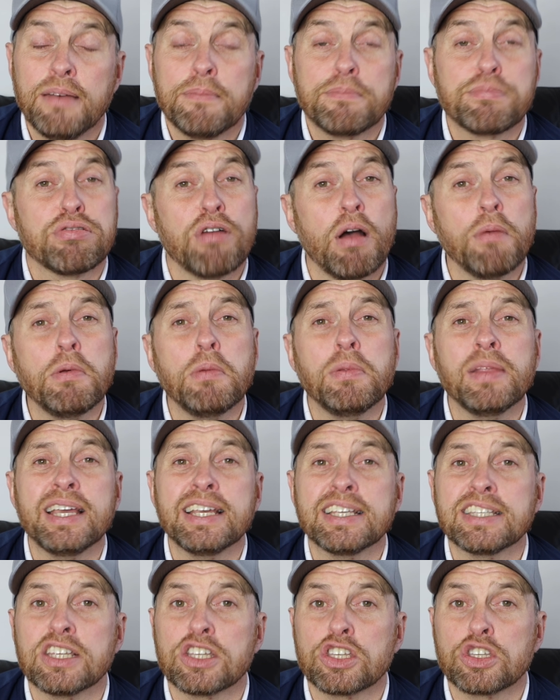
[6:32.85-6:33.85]
probably
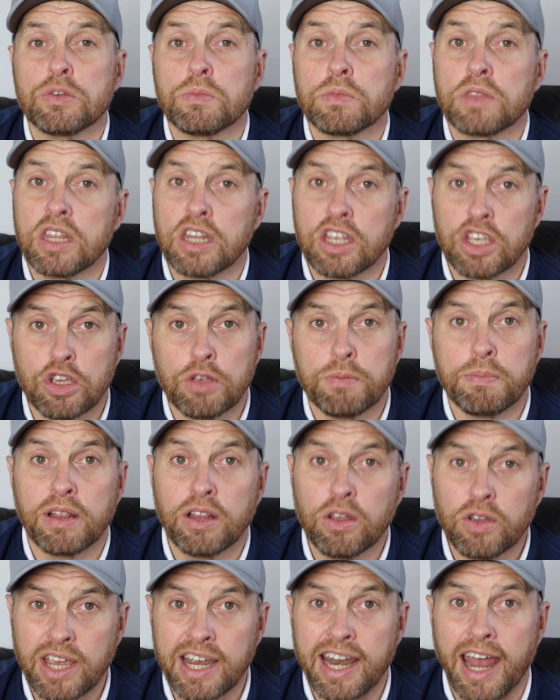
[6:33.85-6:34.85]
isn't something that you'd be
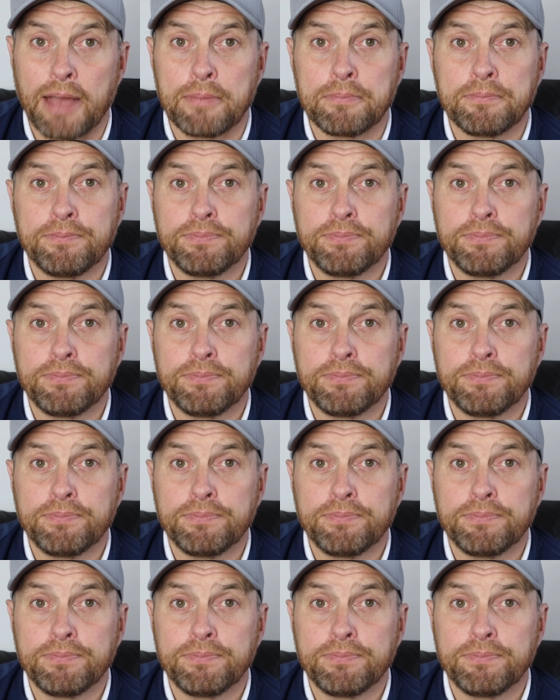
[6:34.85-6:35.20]
looking at.